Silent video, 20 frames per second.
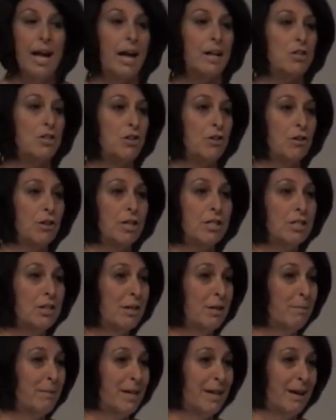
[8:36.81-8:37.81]
and it's
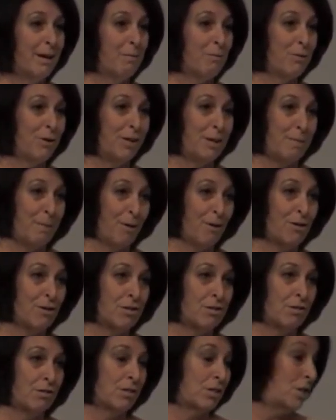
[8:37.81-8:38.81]
going to become really
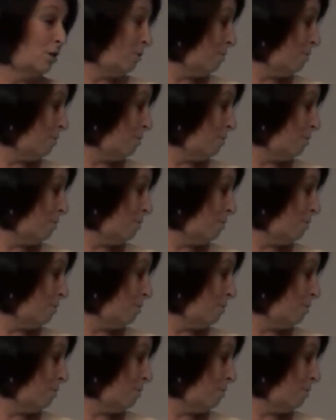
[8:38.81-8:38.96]
personal to